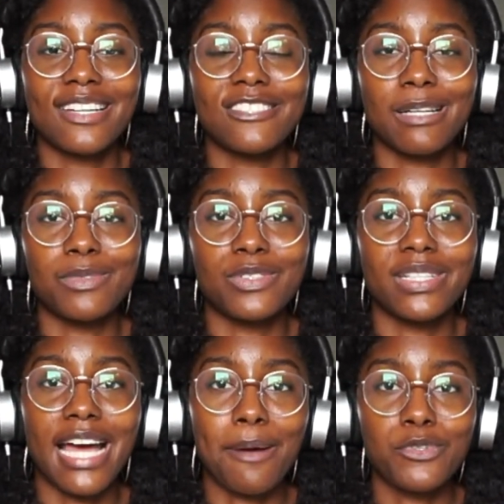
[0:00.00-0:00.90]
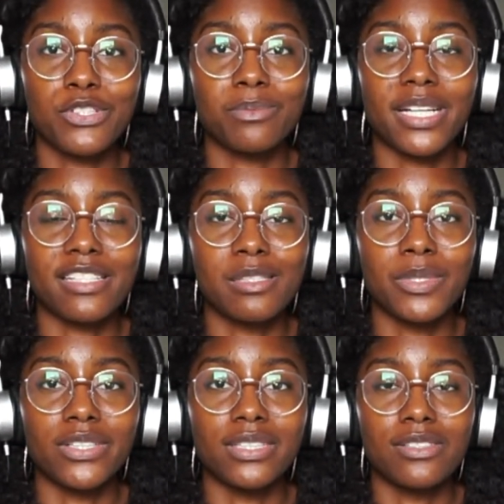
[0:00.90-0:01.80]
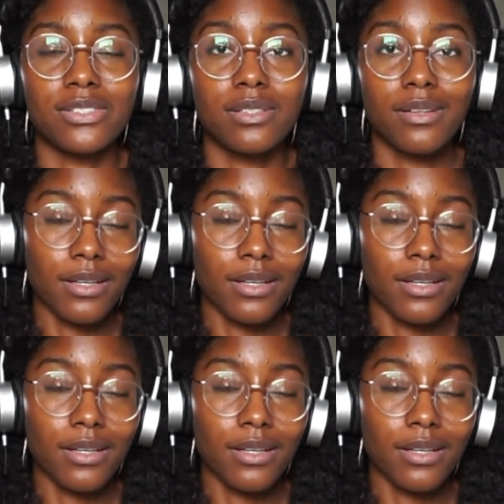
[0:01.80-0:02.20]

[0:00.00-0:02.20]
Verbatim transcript: I was able to capture my experience